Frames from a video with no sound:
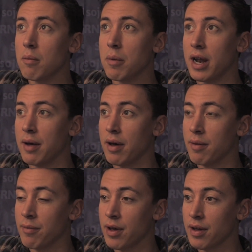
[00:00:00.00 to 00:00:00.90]
But
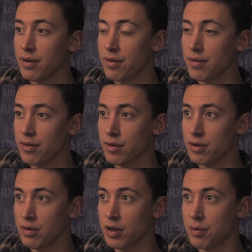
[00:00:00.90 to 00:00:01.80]
I'm not
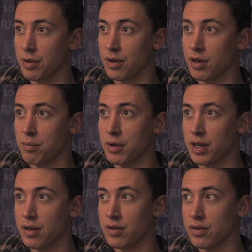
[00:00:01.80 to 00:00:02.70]
incredibly good at
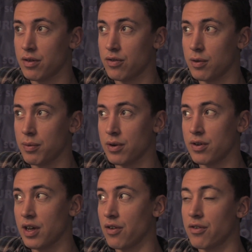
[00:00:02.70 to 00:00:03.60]
being just a super
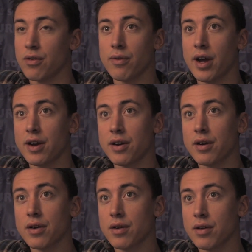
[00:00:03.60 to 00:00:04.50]
intentional writer.
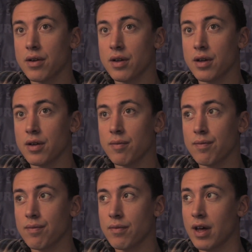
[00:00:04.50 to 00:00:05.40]

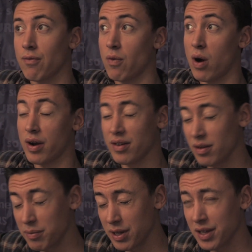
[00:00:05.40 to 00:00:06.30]
I've wanted to
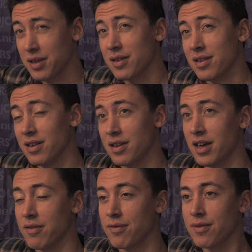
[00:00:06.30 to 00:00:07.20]
be,
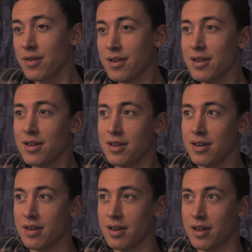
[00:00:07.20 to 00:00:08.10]
and
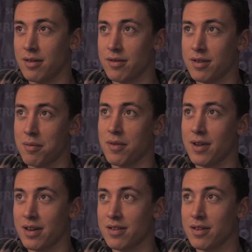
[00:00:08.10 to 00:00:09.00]
that's something
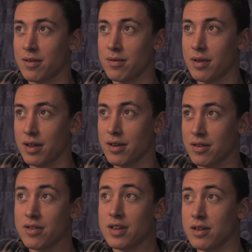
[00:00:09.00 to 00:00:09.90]
that I
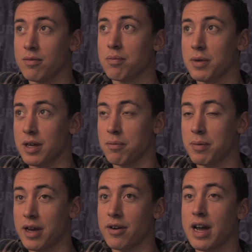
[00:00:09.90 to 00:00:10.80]
could see being
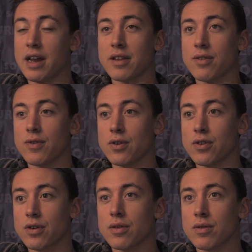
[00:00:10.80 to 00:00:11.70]
better at in the
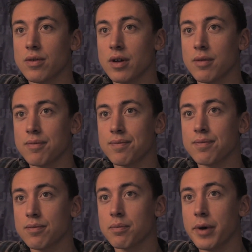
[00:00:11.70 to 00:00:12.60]
future.
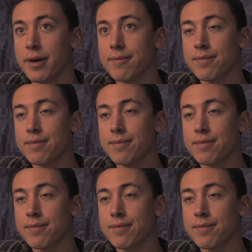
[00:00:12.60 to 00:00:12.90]
But